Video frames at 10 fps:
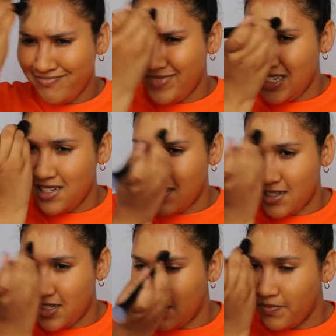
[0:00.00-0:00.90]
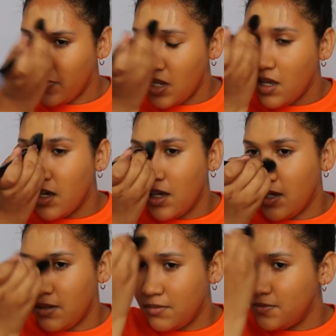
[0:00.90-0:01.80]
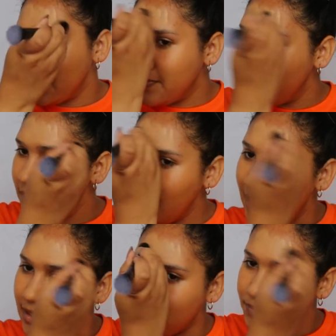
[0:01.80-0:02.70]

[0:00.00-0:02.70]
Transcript: That's disgusting. Yeah.